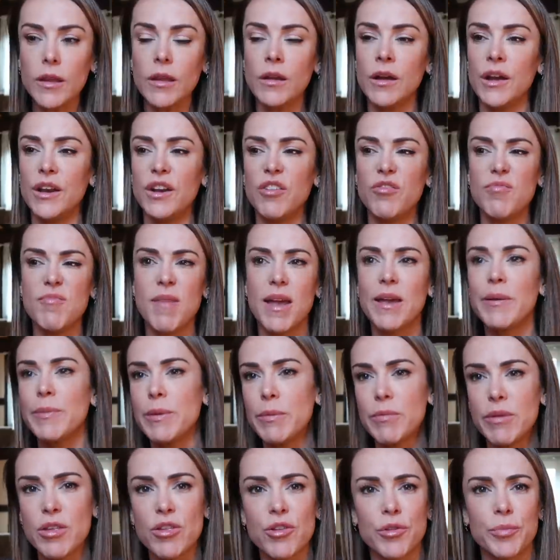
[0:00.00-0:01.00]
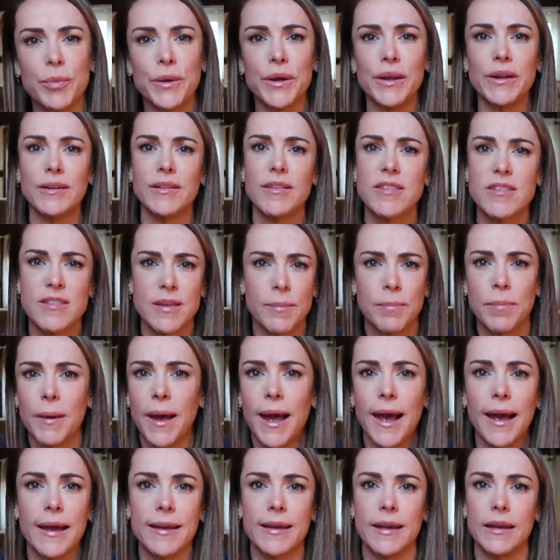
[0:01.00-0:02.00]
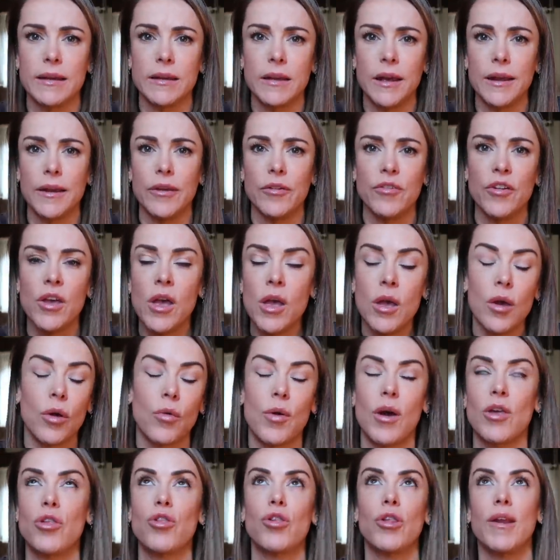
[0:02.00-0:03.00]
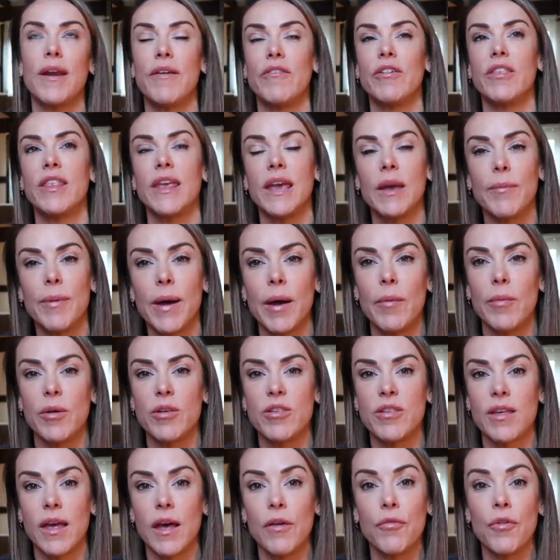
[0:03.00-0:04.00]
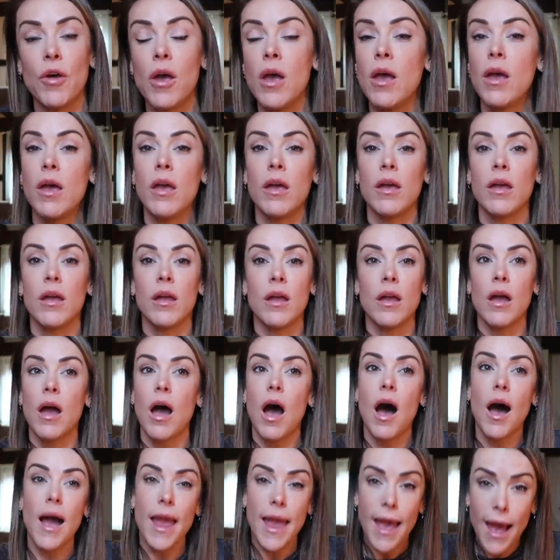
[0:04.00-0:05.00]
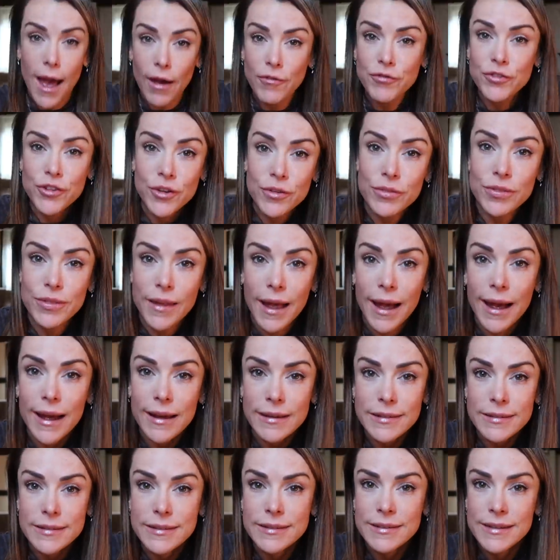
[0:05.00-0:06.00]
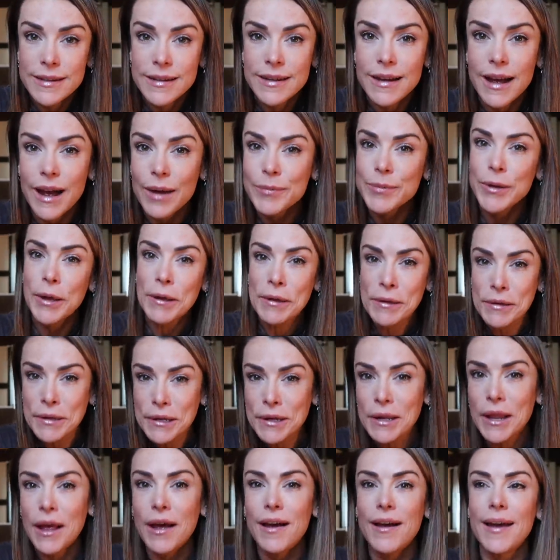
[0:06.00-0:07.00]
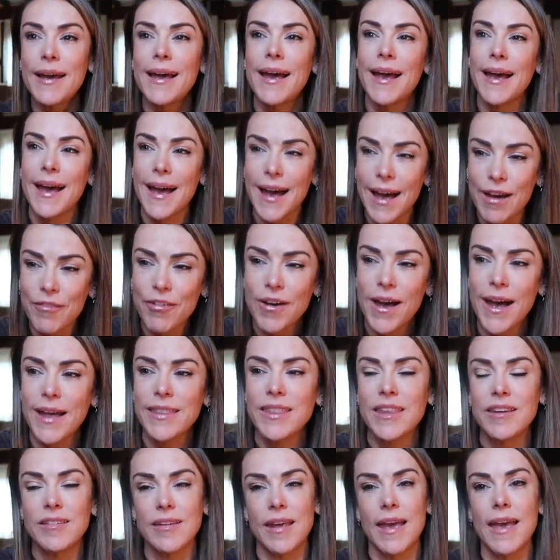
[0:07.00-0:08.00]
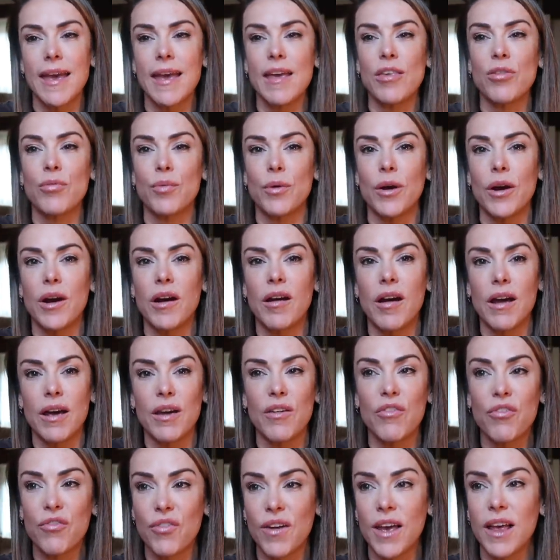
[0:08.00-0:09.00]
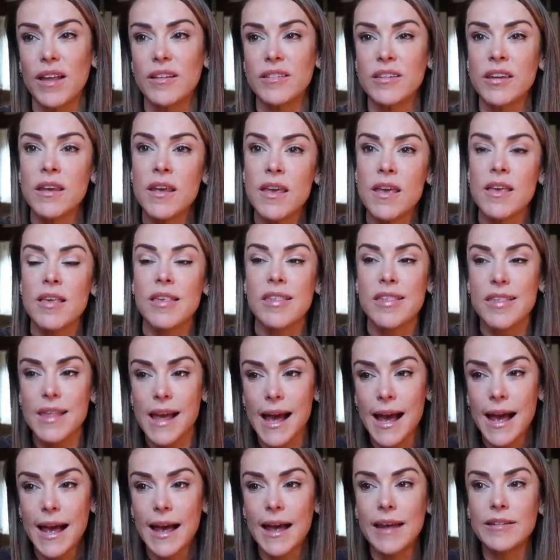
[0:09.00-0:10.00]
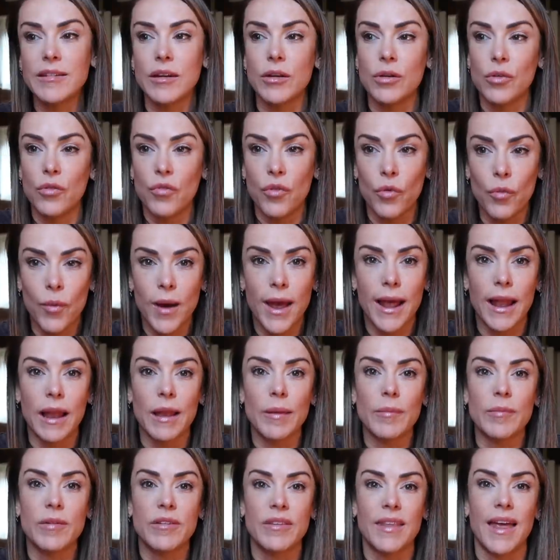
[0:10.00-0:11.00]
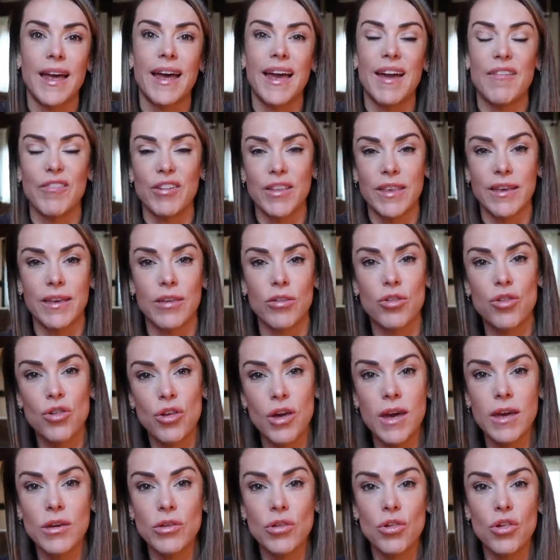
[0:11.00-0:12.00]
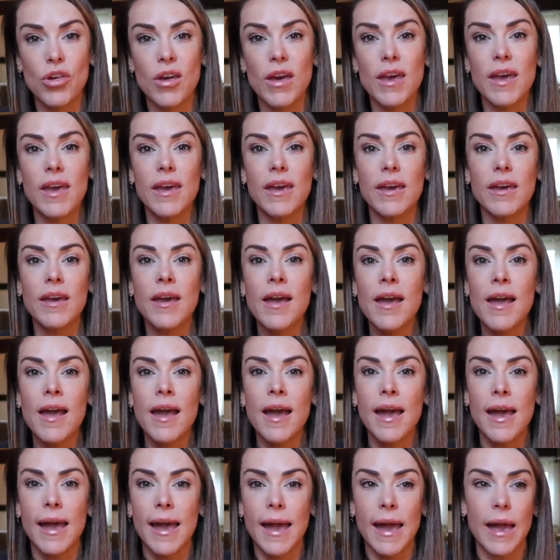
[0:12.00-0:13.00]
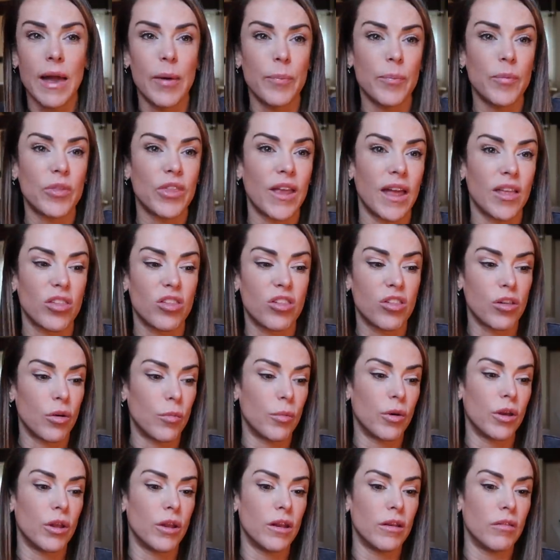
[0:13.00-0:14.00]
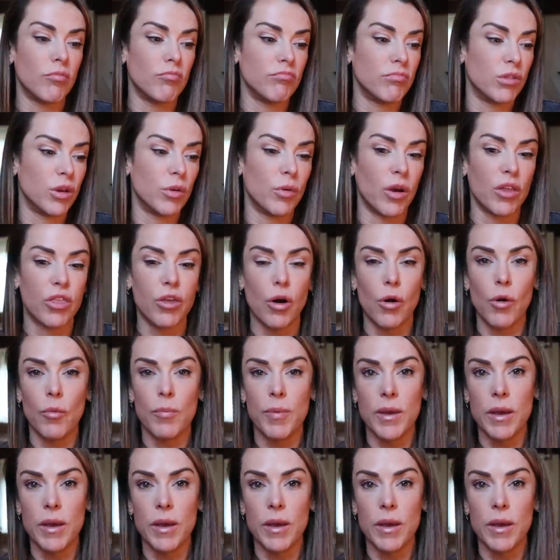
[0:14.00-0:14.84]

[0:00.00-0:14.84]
kind of make me miserable and sit back and kind of question everything about myself. I have done that, I'm not gonna lie. I have had the days where I have felt sad and overwhelmed that everything is changing, that someone who I thought would